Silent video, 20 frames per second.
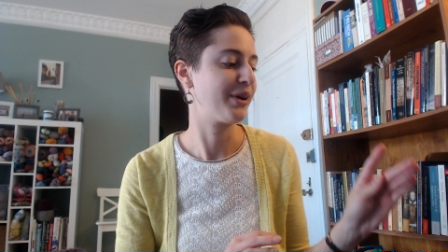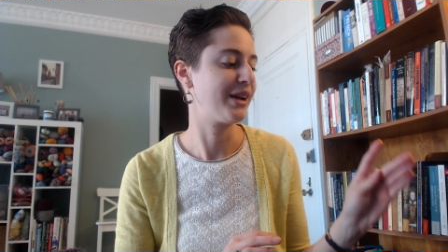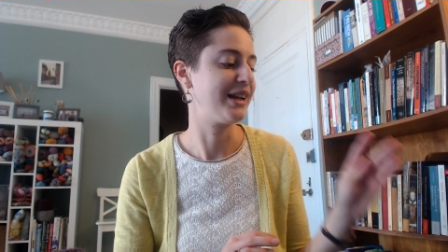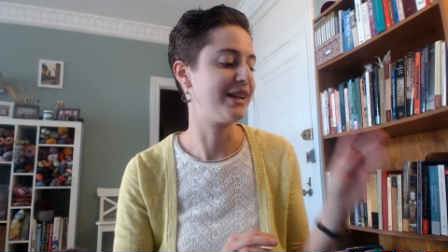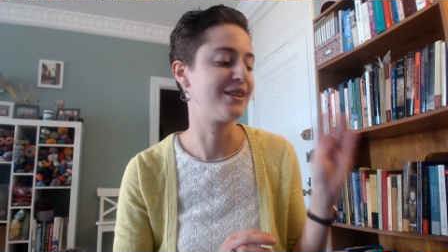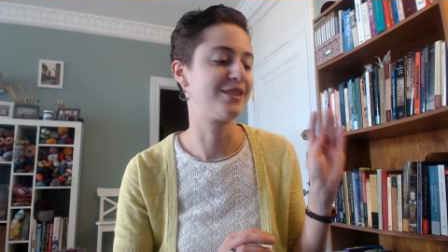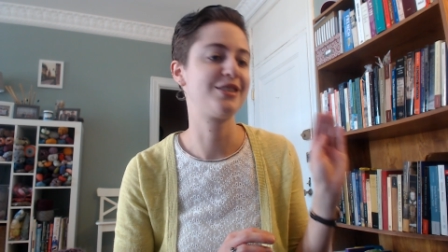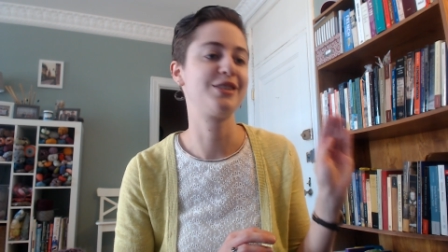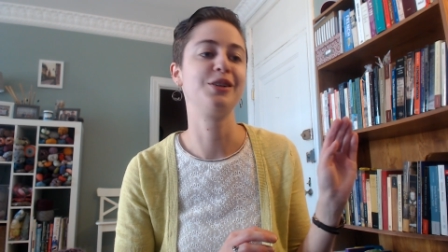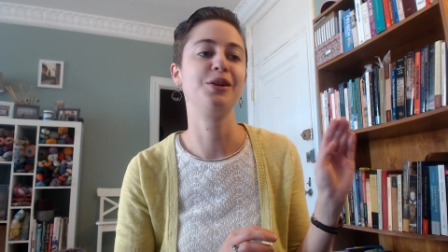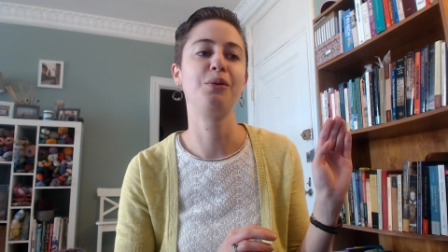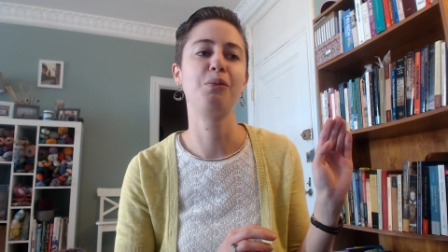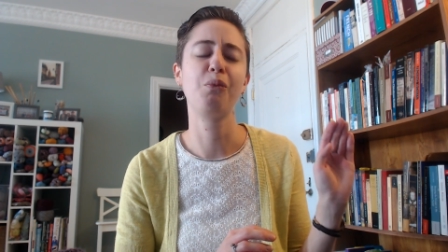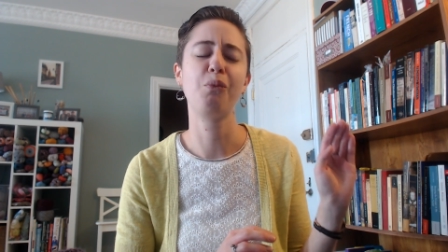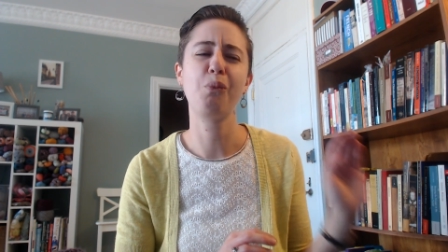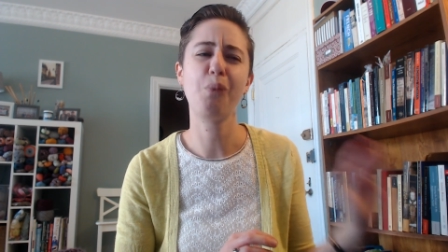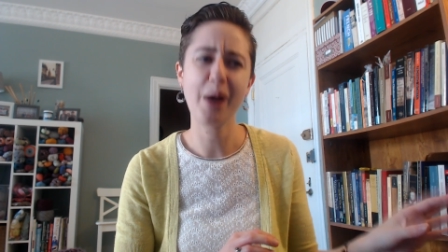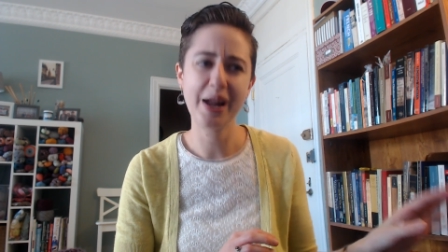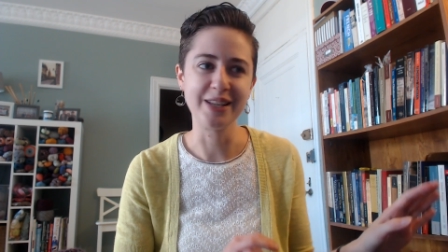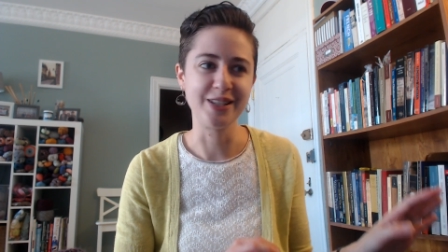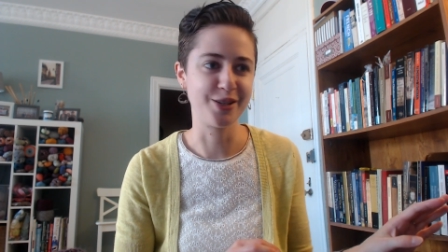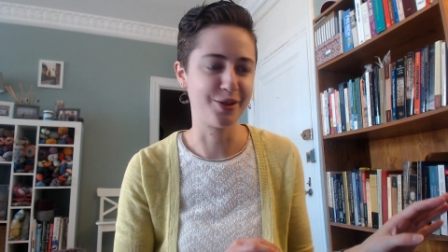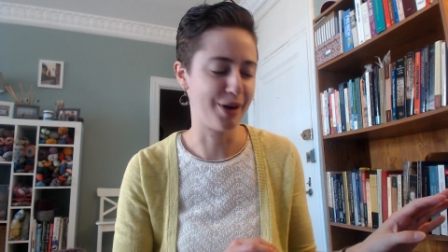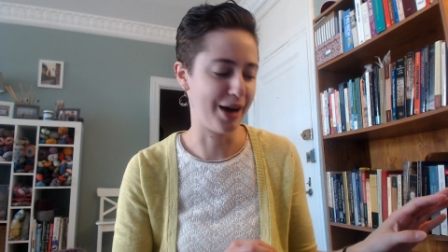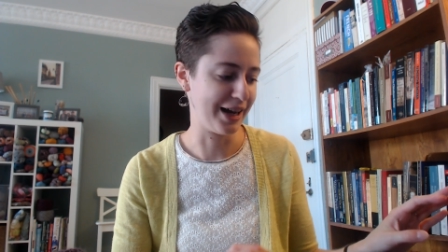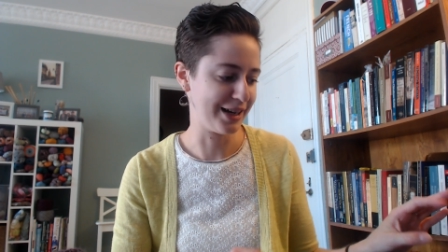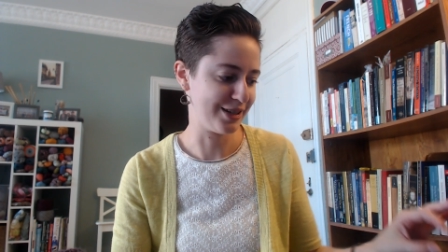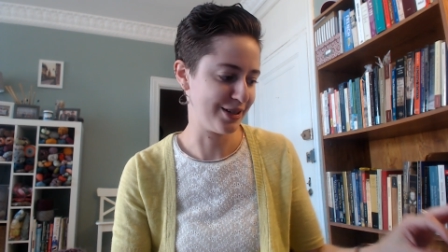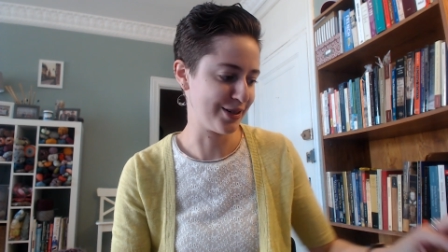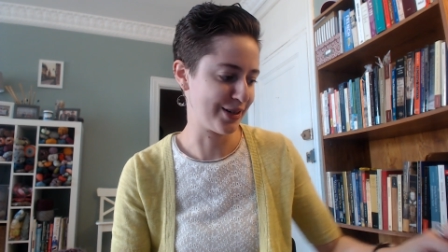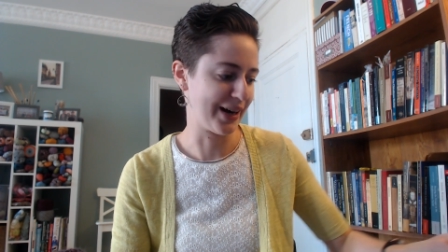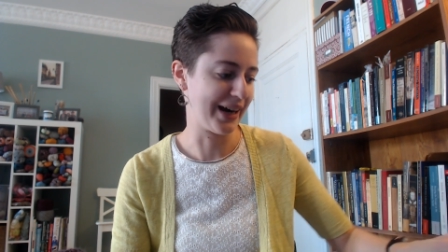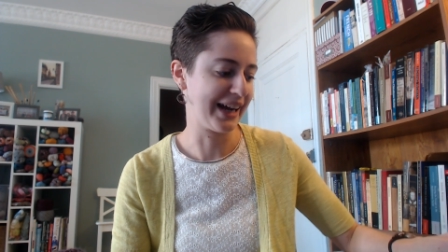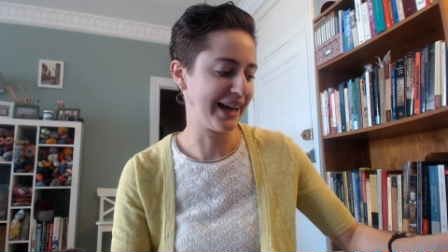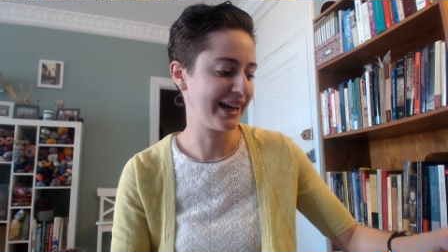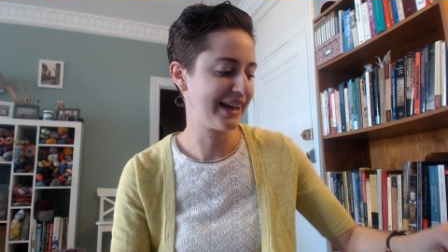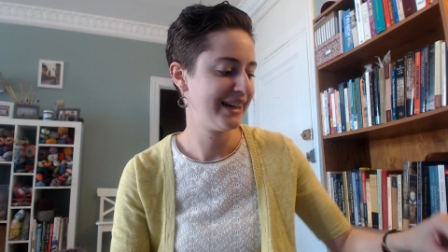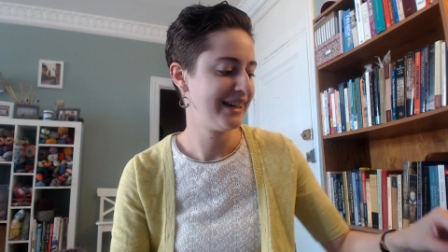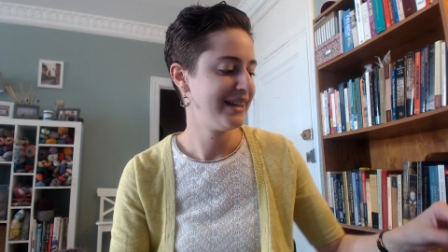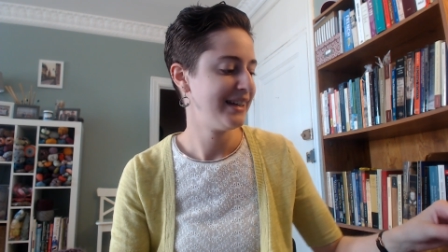It is still way too hot to
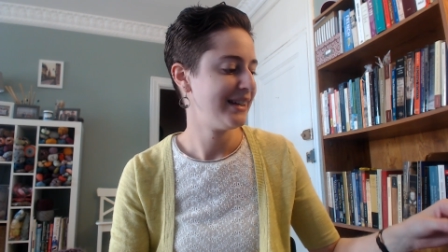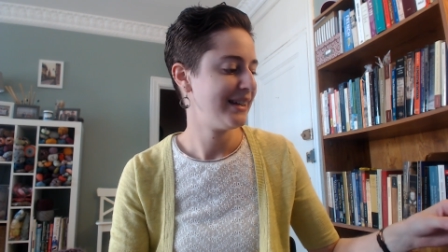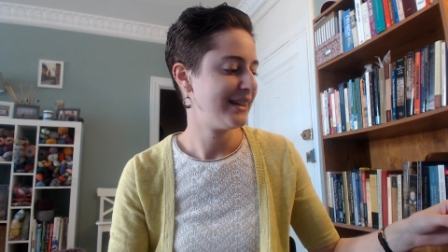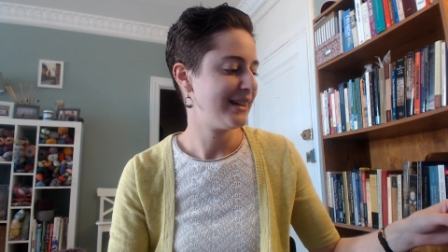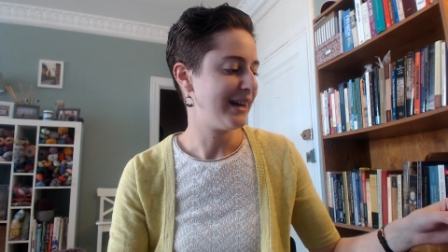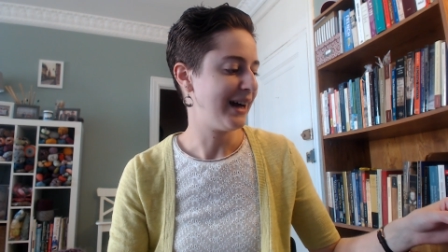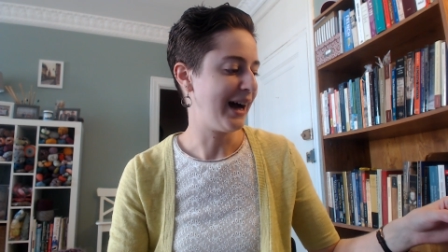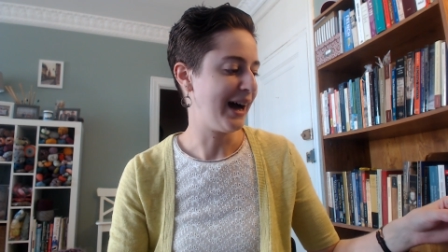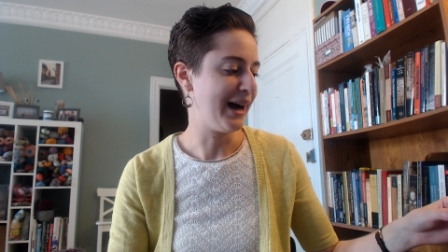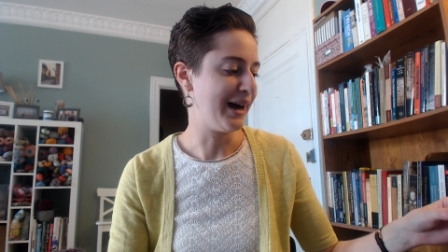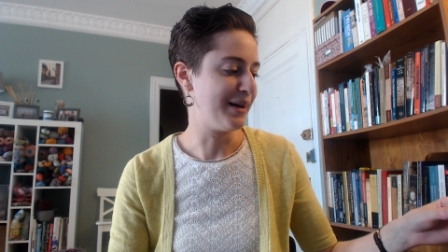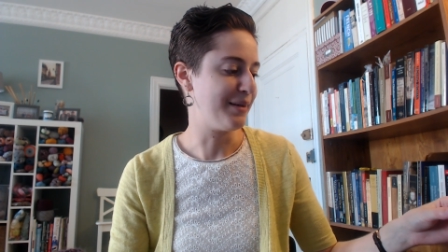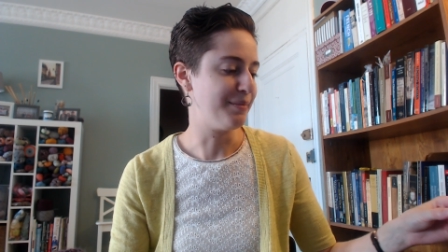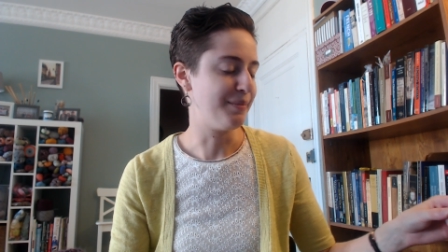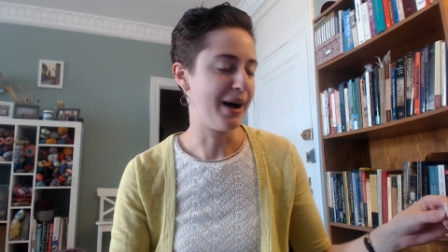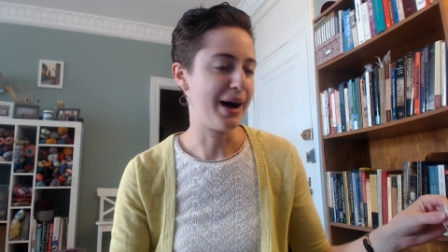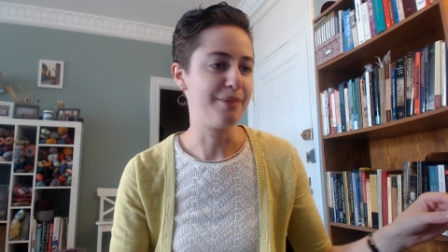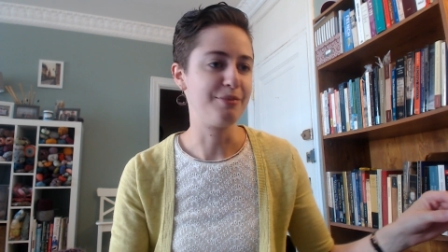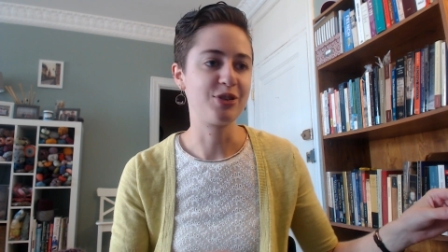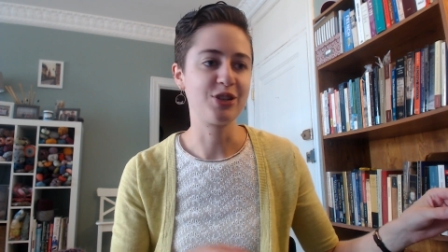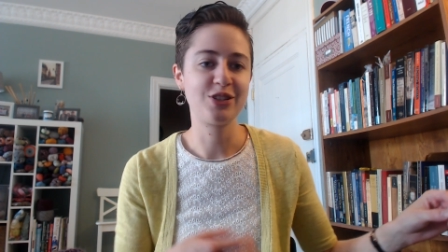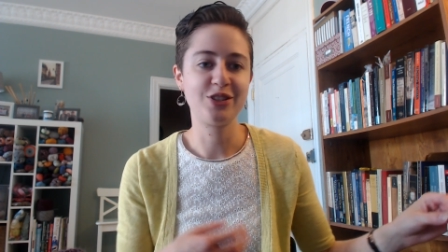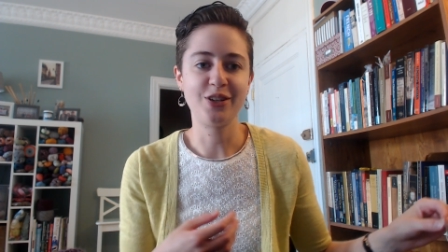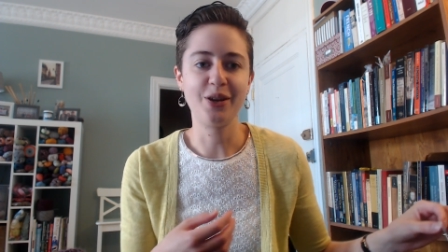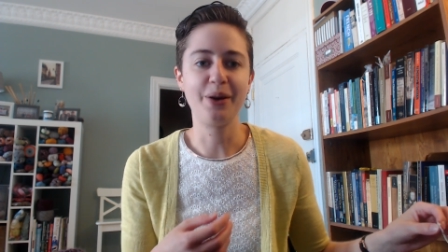drink. Um, I'm just so